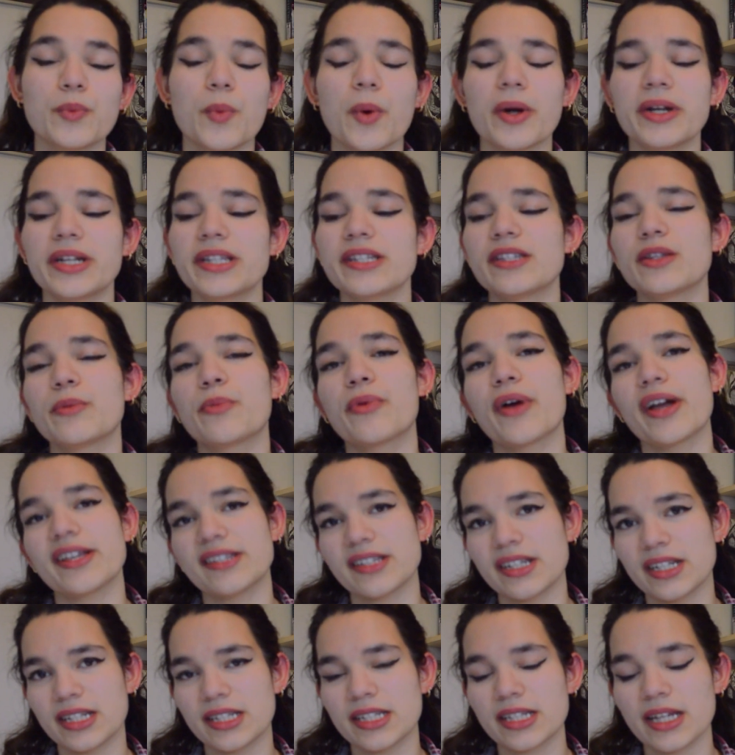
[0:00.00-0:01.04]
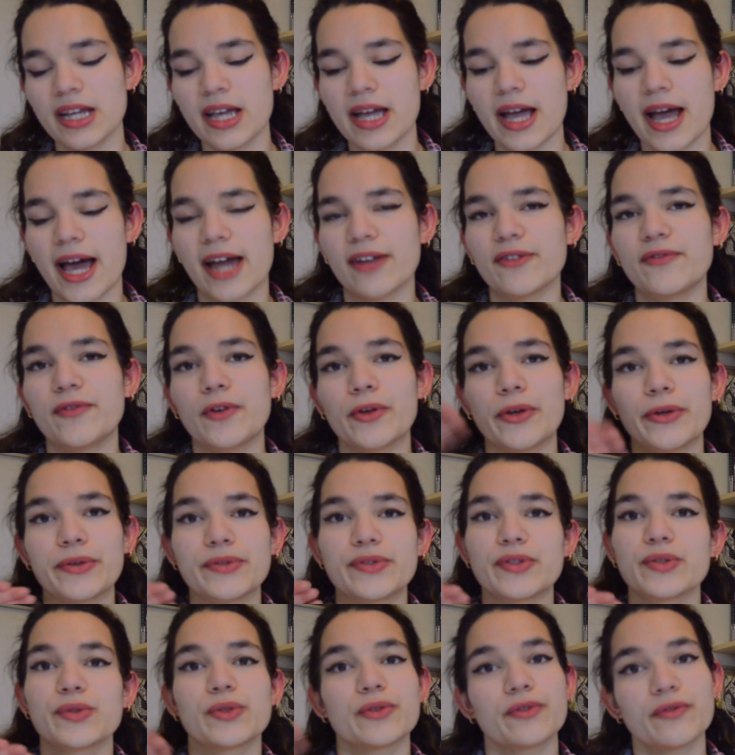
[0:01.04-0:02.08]
One is in the present and
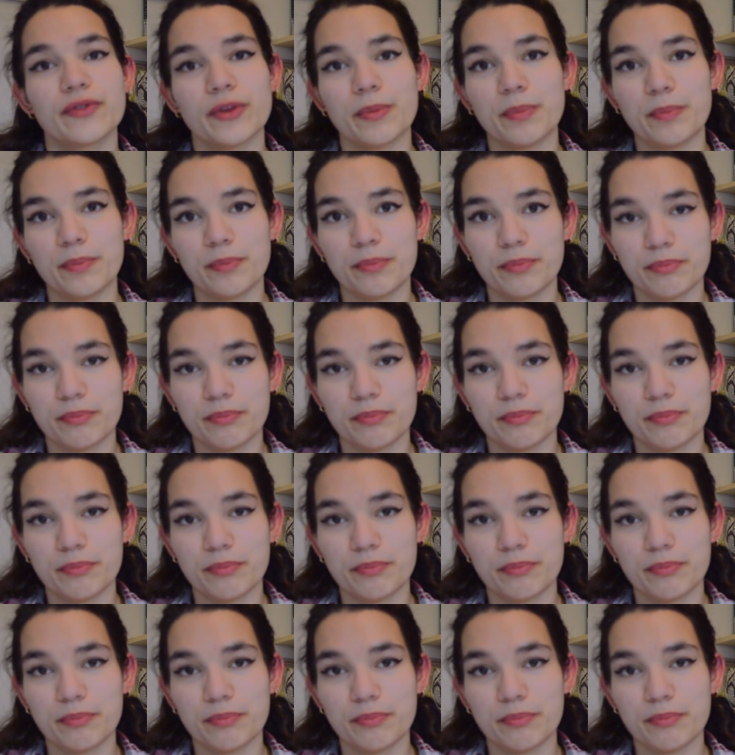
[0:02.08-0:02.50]
follows the sort of the